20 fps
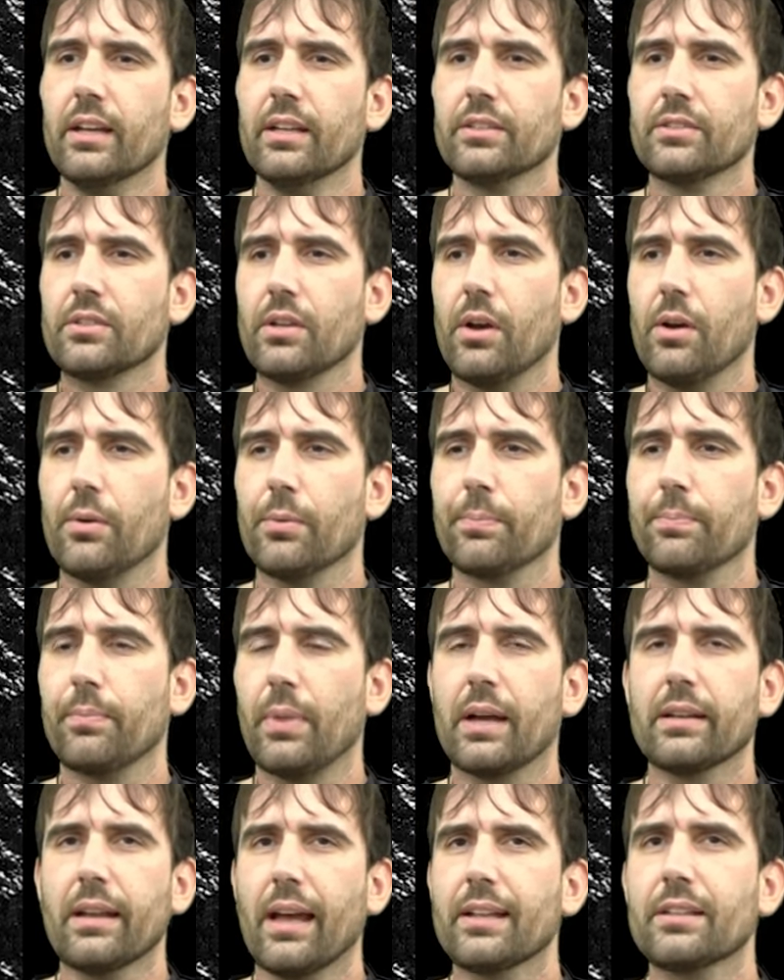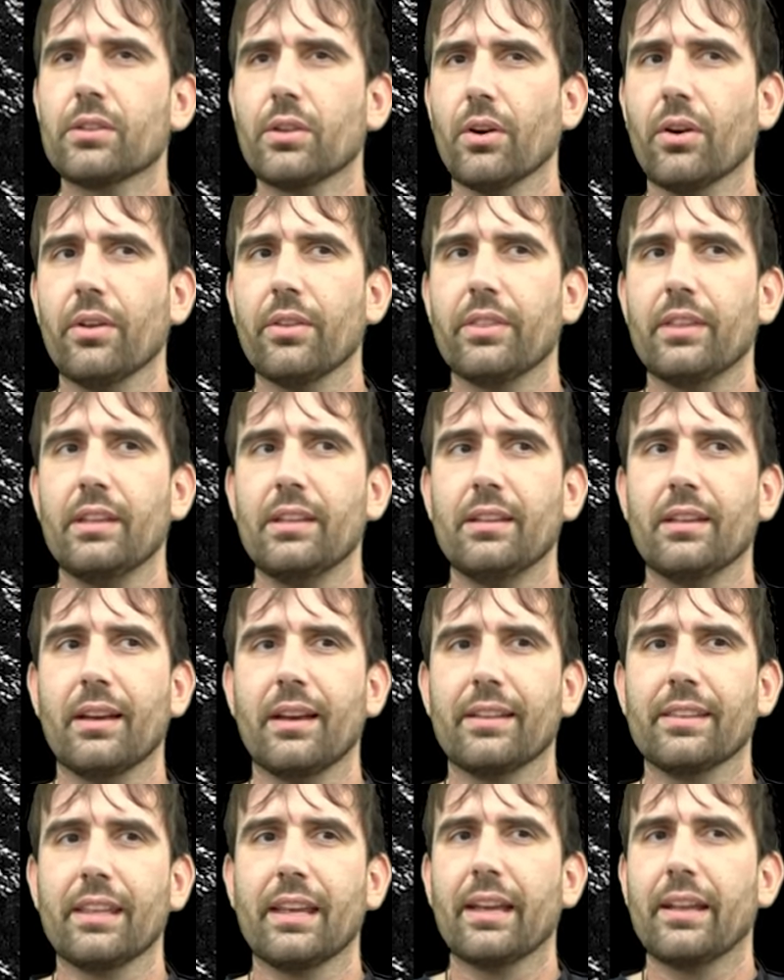So I, would call the
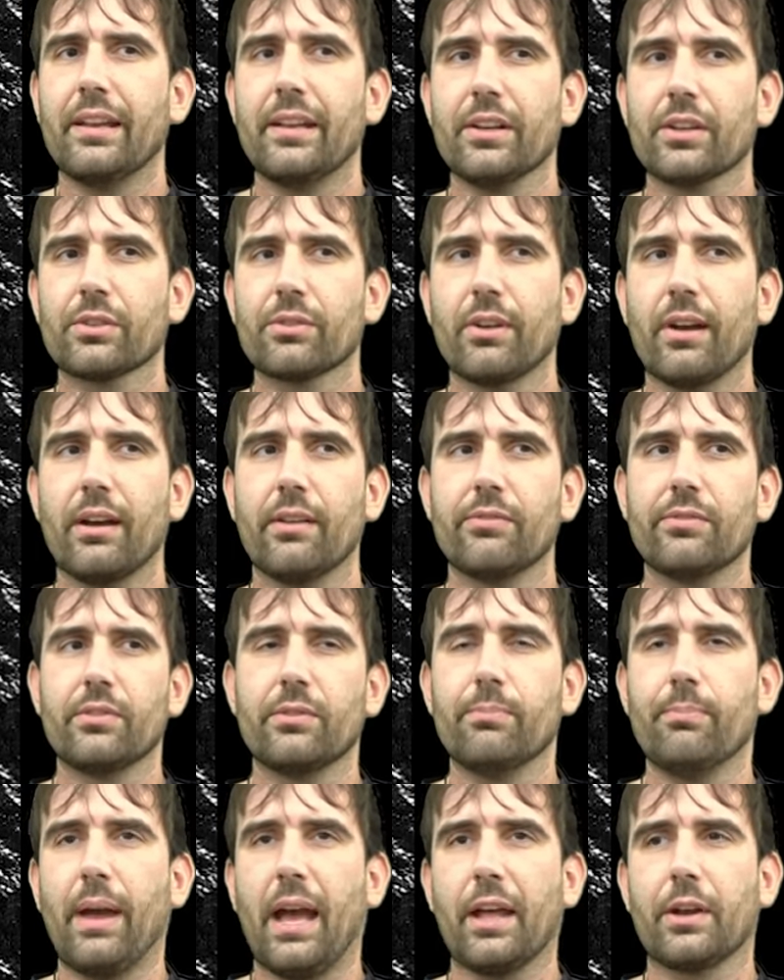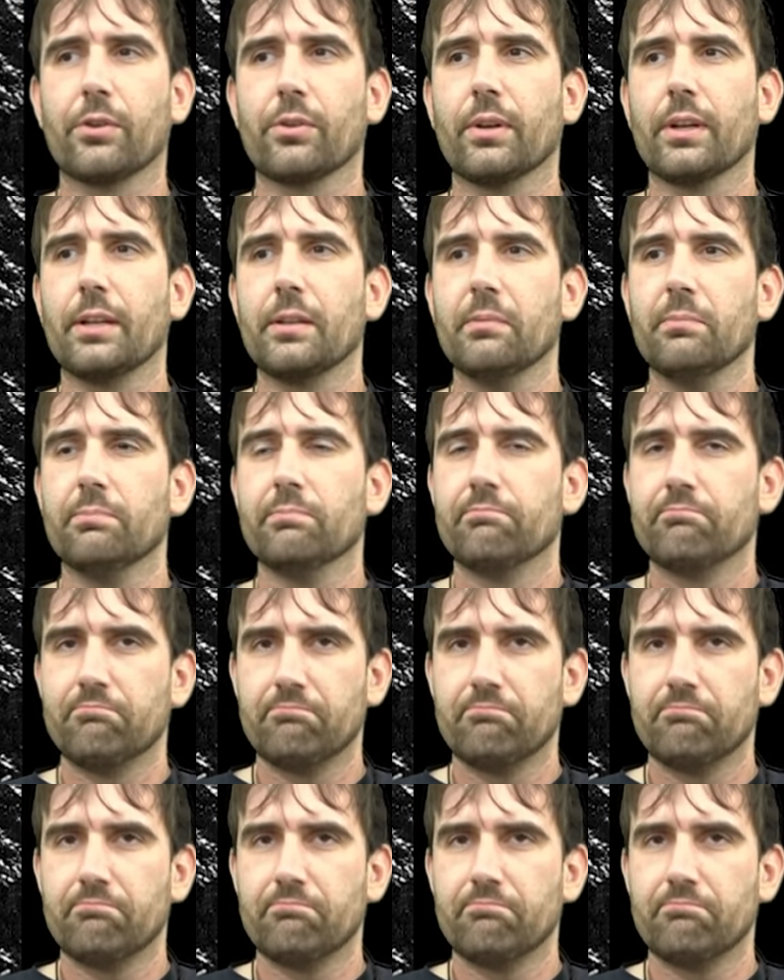uh, the anti-aircraft battery